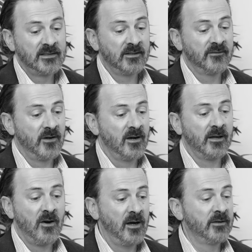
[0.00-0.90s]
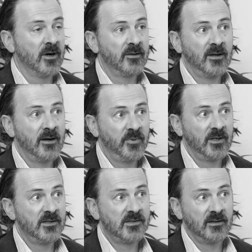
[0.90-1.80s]
identifying high growth
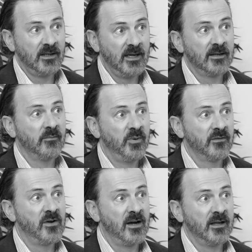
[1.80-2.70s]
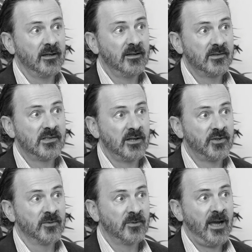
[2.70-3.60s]
companies and again providing
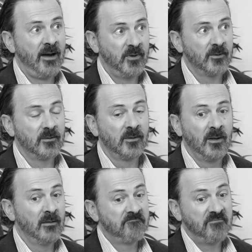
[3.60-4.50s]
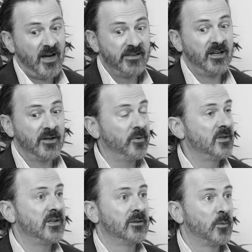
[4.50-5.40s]
concessional capital. Other
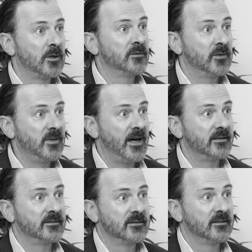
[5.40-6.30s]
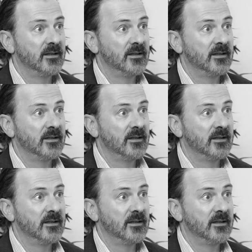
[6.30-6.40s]
countries in the world do that.